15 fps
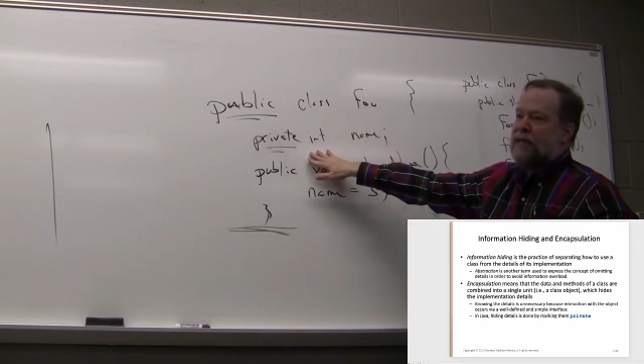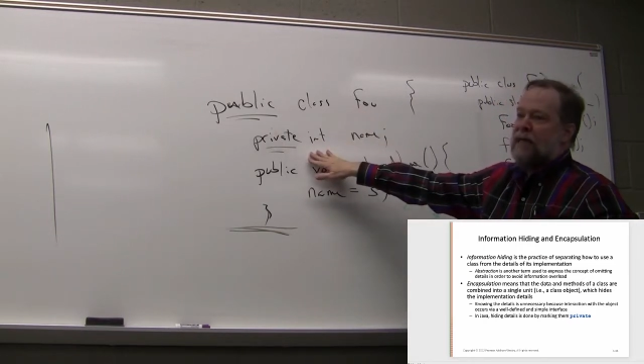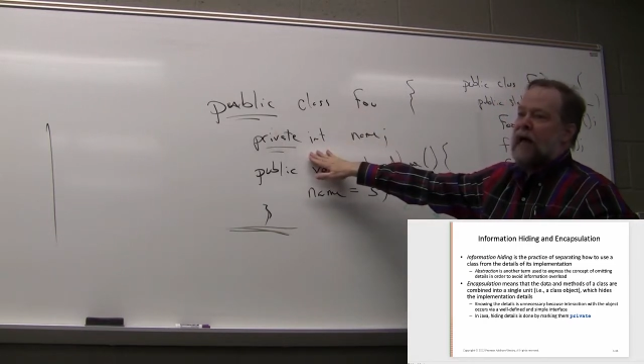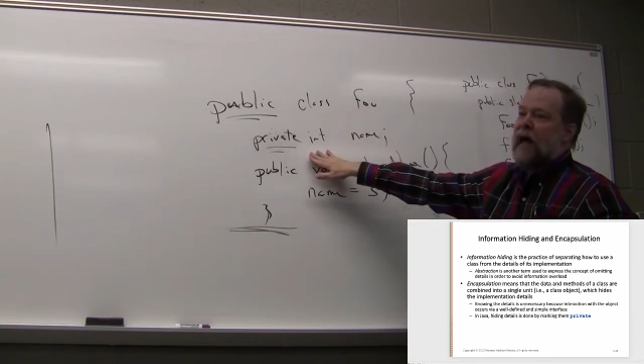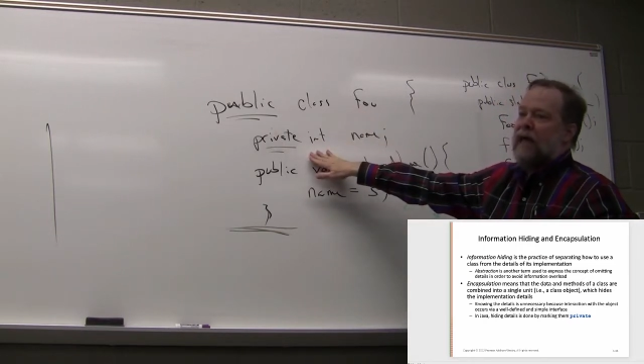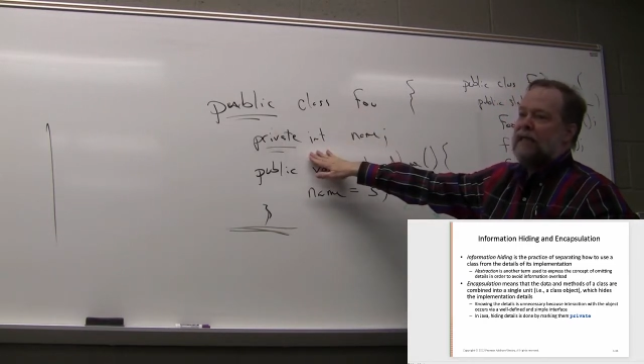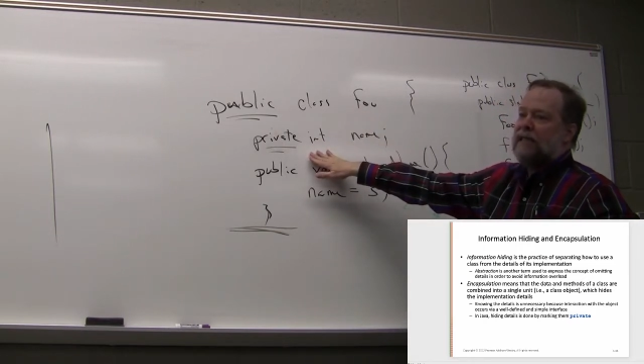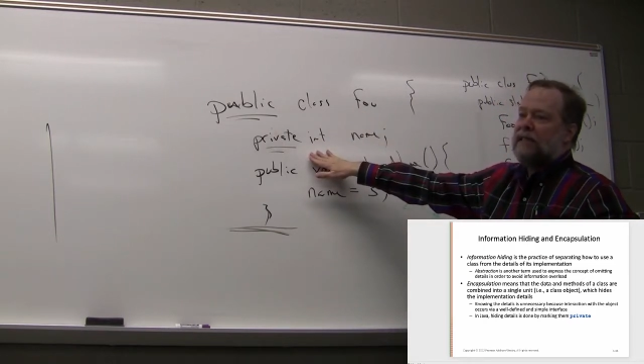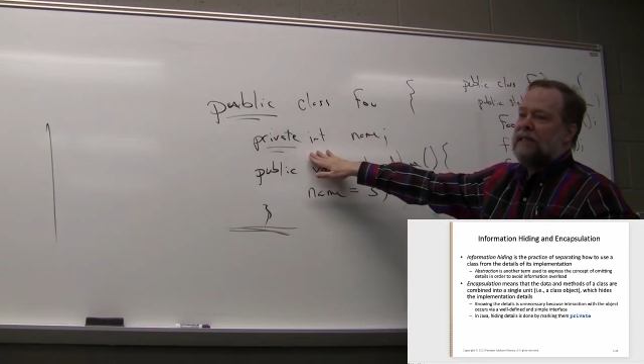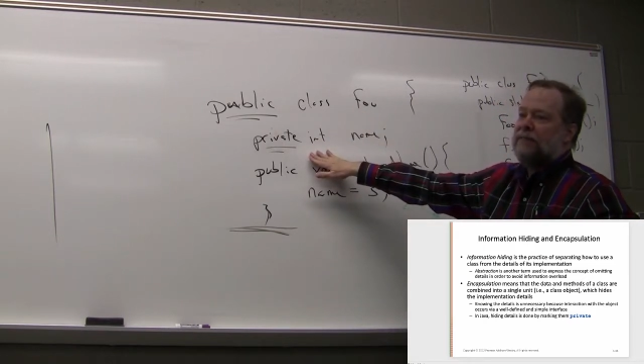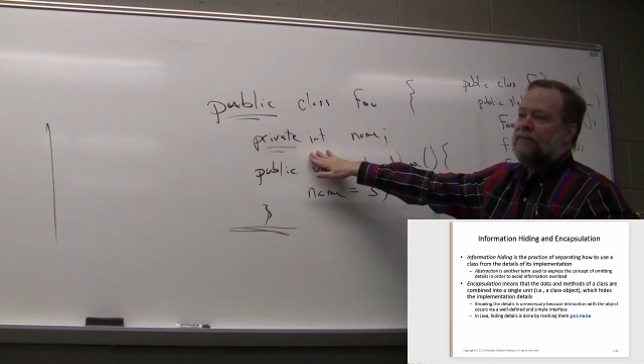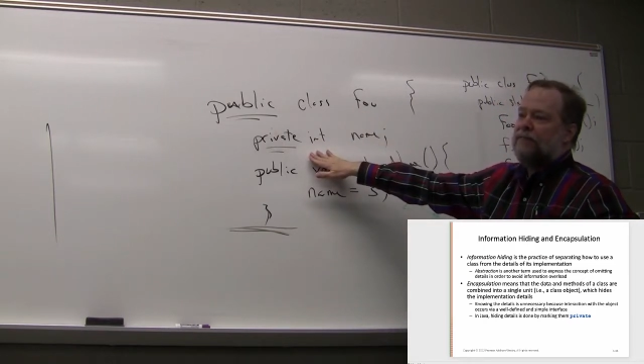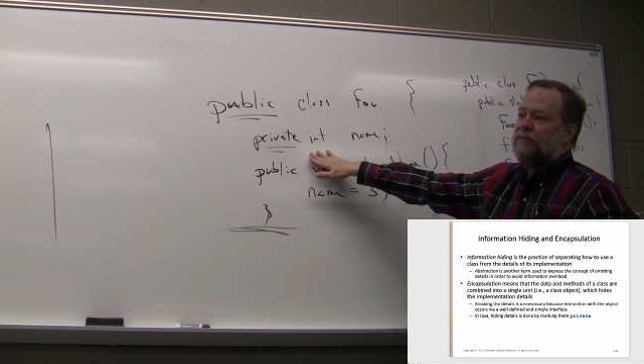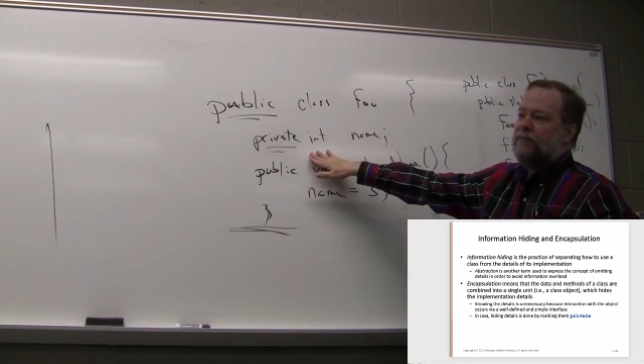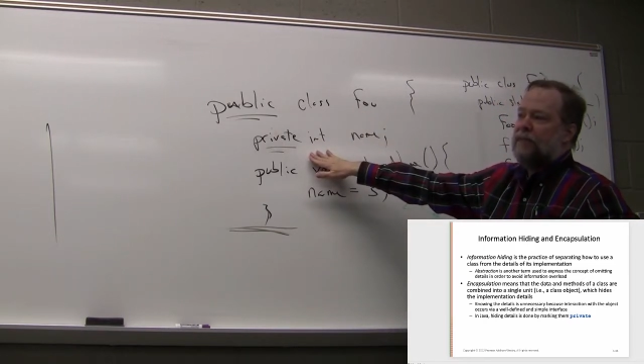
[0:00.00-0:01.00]
class.
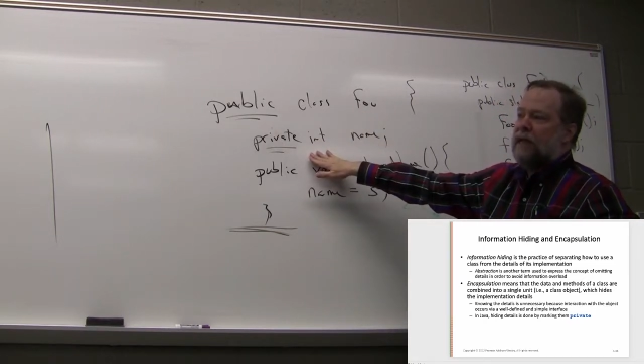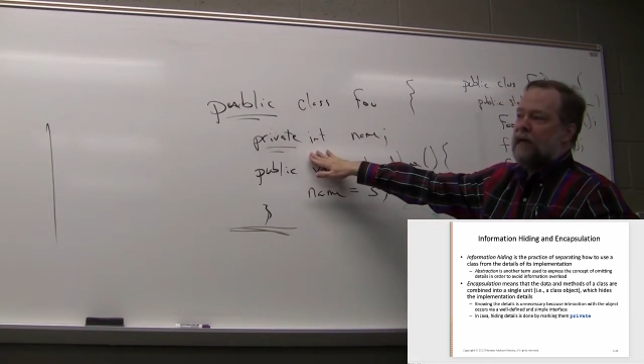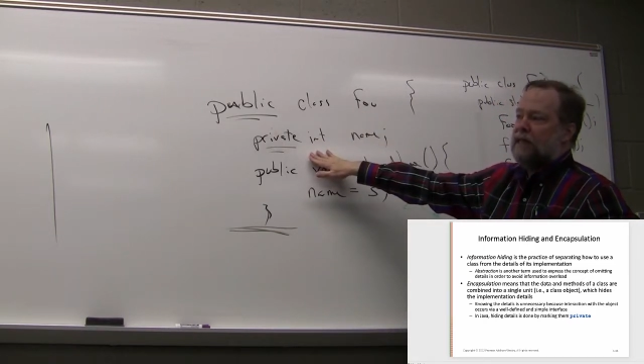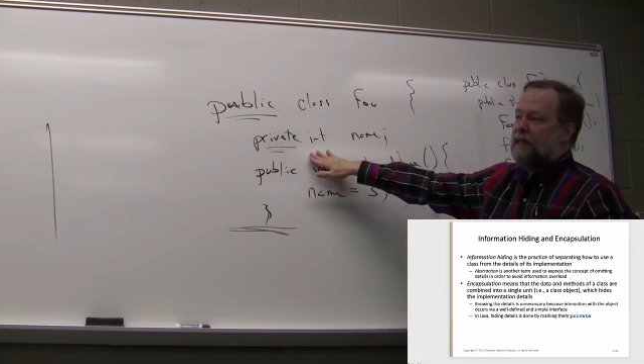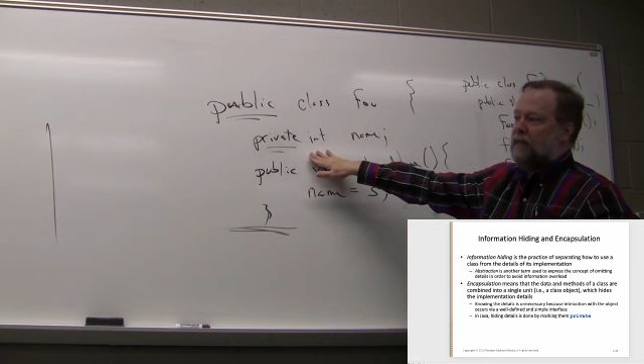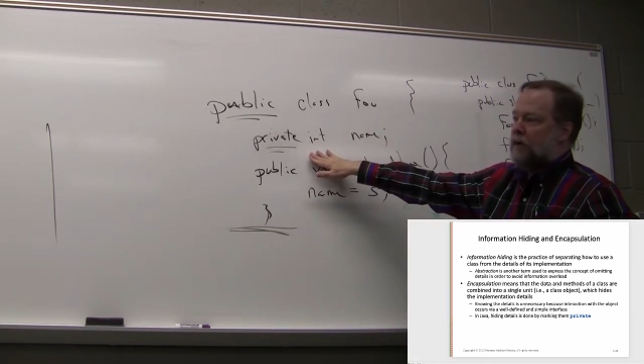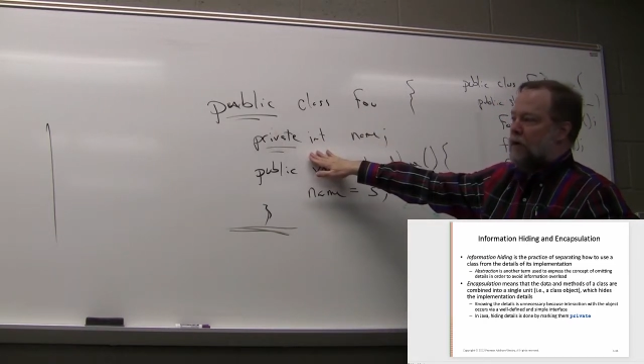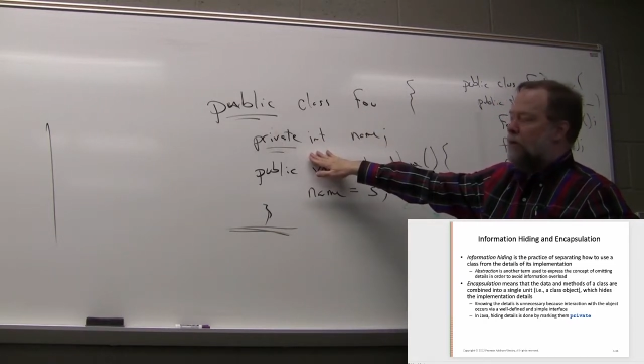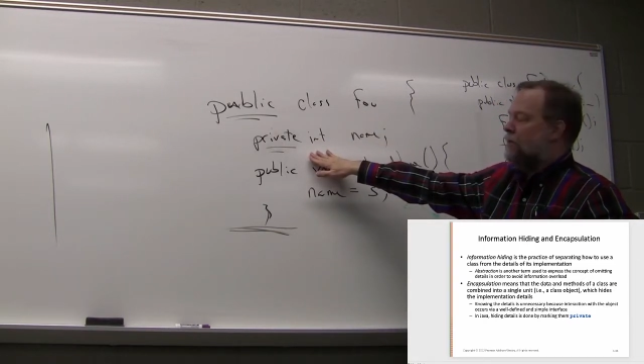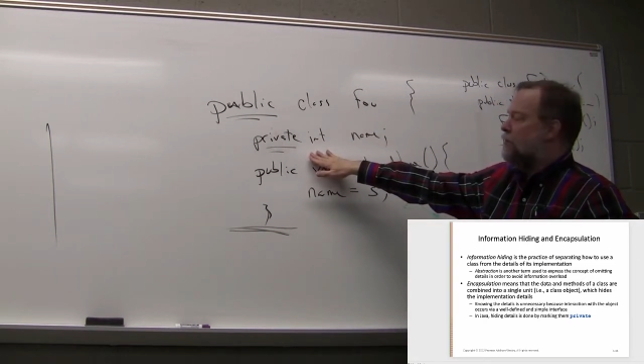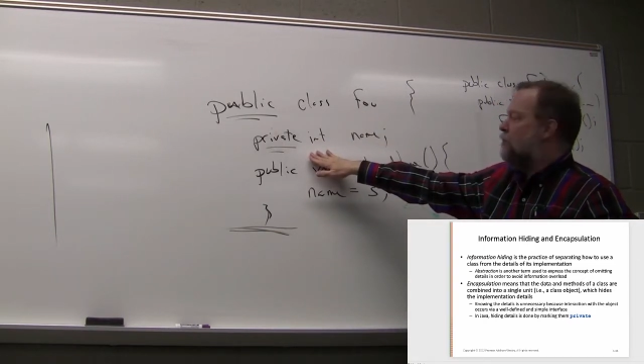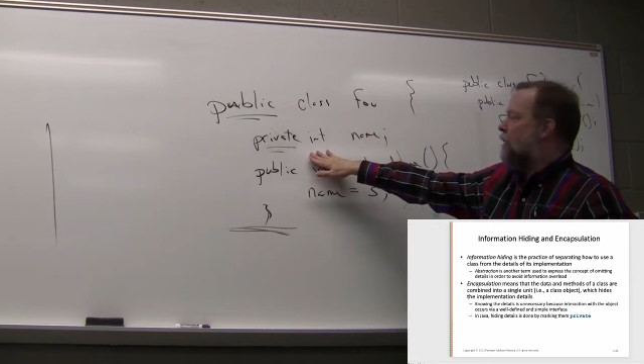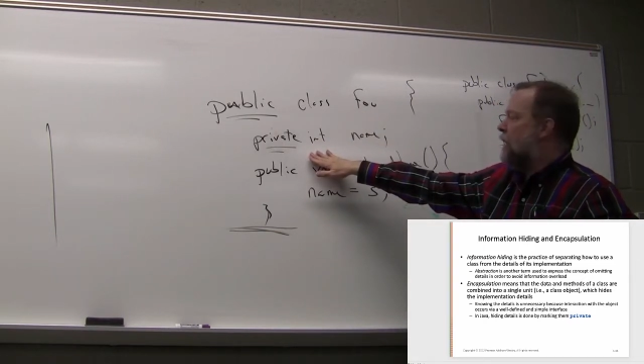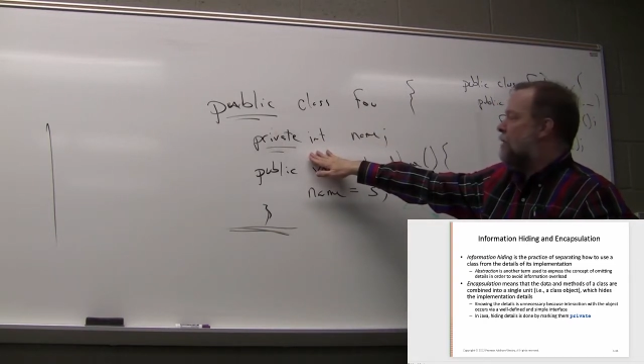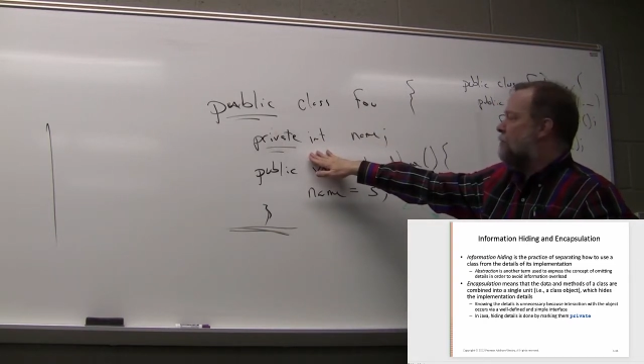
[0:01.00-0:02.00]
That's the
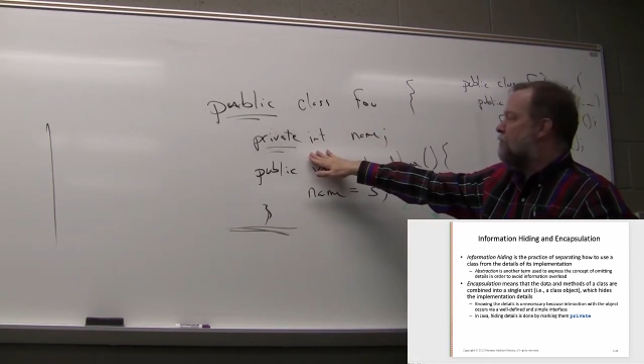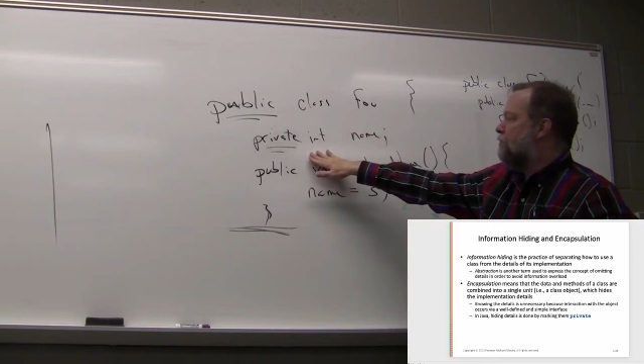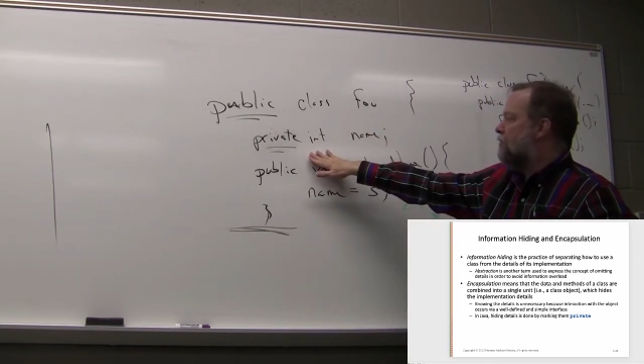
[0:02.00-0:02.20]
only way.